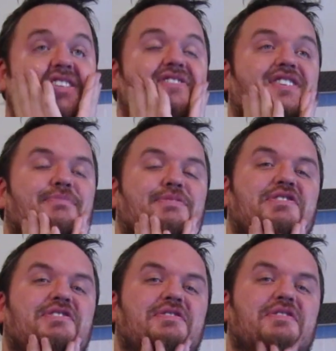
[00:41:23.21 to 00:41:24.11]
stuff up.
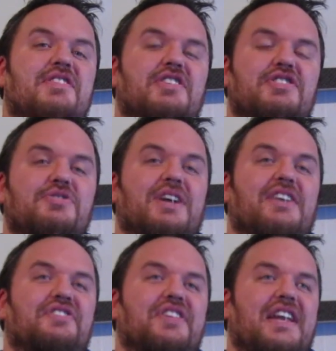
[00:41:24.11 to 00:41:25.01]
You
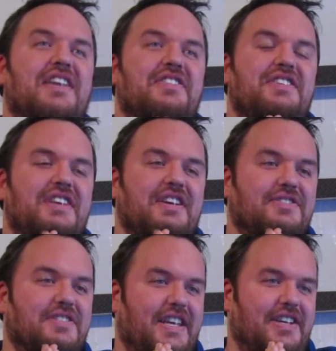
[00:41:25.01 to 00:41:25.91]
guys can add in
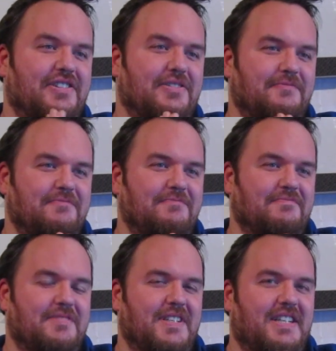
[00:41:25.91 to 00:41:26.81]
details later.
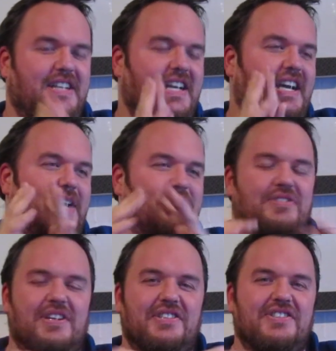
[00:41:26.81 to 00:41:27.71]
I'm
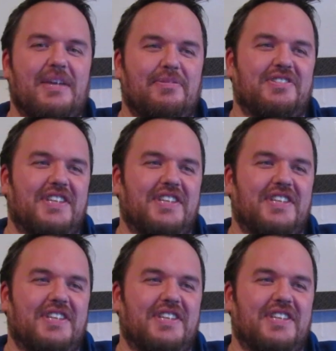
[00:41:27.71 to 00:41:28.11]
just trying to establish